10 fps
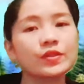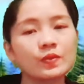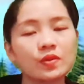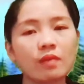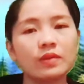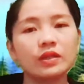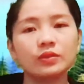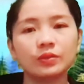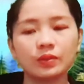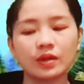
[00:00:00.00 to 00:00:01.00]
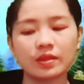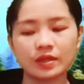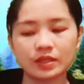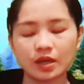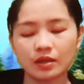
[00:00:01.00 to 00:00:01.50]
subscribing to
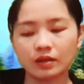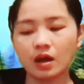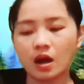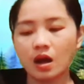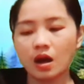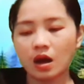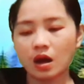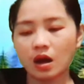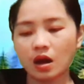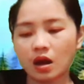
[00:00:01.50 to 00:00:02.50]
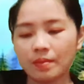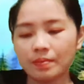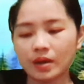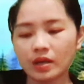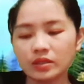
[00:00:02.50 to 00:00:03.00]
this channel.
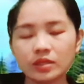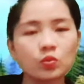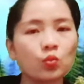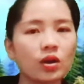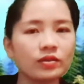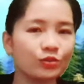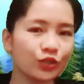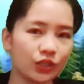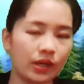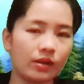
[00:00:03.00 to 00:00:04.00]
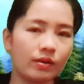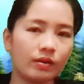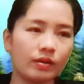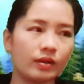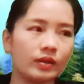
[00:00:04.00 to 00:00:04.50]
I just want to
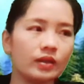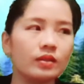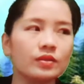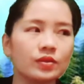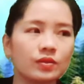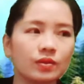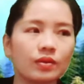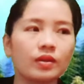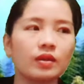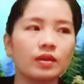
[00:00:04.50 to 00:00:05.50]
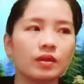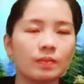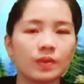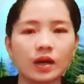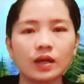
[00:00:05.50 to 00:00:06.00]
share a little story
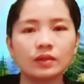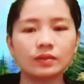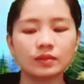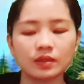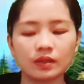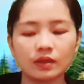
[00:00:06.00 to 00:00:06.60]
about